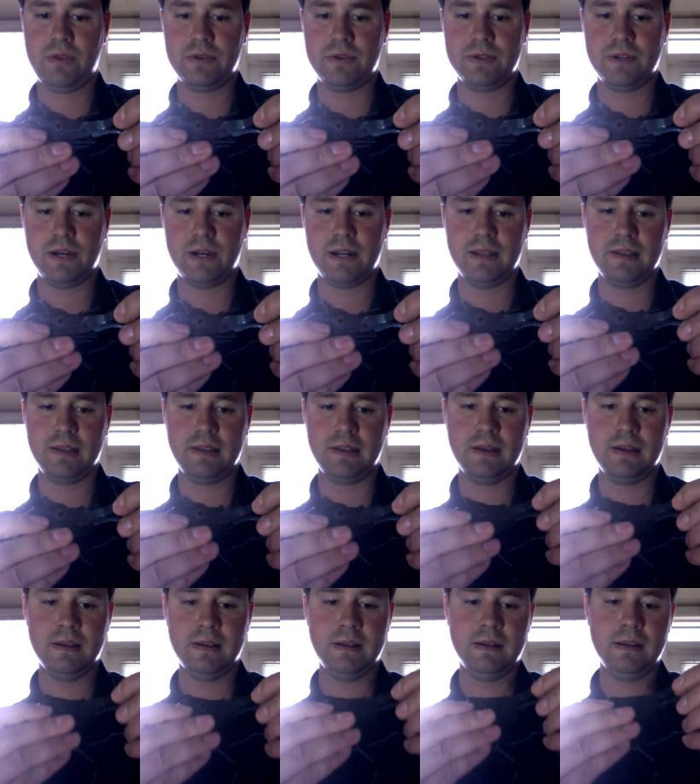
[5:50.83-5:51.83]
There's not a
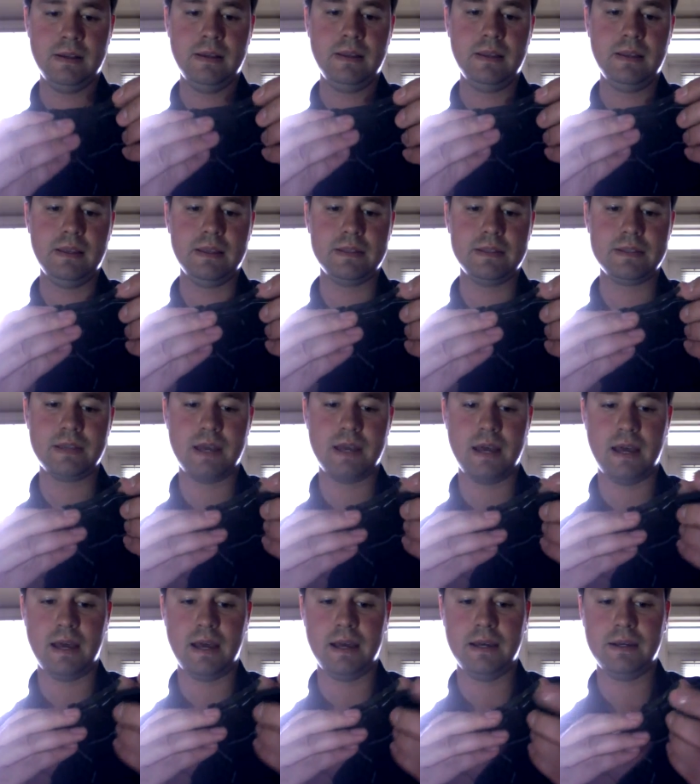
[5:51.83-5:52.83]
lot, it's
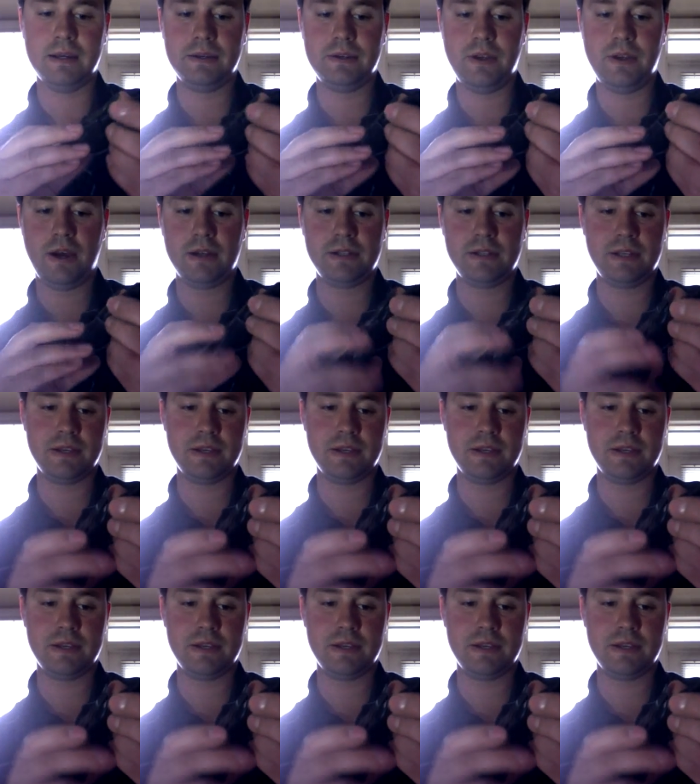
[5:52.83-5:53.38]
not